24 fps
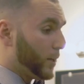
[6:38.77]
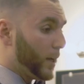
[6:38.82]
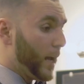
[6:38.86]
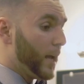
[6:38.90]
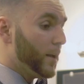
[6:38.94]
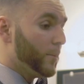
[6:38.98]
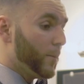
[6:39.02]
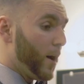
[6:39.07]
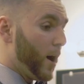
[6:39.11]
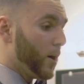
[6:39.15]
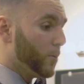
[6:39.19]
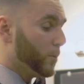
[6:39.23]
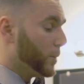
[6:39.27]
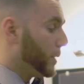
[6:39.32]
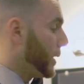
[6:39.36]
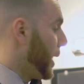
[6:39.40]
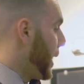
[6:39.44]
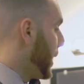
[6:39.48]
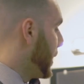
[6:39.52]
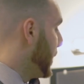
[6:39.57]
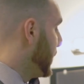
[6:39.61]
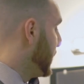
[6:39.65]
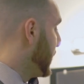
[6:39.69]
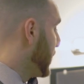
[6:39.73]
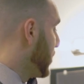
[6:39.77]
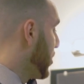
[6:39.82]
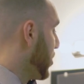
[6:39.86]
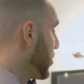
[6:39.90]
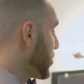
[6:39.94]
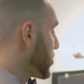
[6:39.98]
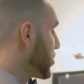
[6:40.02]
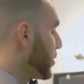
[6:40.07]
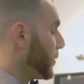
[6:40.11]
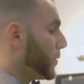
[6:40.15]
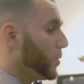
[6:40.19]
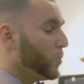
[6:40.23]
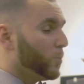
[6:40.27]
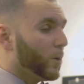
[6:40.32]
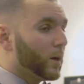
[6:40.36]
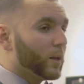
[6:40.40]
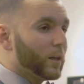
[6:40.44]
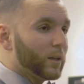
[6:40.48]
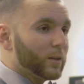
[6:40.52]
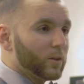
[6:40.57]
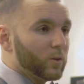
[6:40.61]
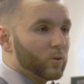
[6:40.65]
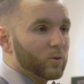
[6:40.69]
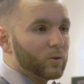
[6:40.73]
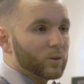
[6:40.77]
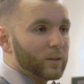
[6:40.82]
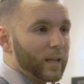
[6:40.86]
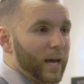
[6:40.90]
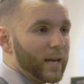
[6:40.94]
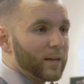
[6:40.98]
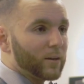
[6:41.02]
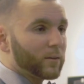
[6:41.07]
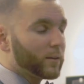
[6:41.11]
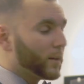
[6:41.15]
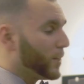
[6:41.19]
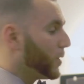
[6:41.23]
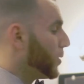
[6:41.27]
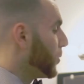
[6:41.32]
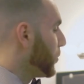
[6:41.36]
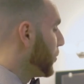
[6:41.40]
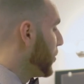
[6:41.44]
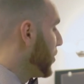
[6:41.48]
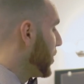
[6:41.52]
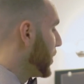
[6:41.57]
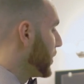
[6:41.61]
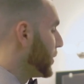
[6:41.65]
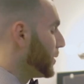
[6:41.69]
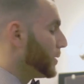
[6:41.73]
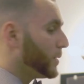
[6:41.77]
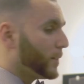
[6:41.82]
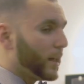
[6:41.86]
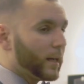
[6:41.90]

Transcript: came out with that. And then also, if you want a little lighter than the 1,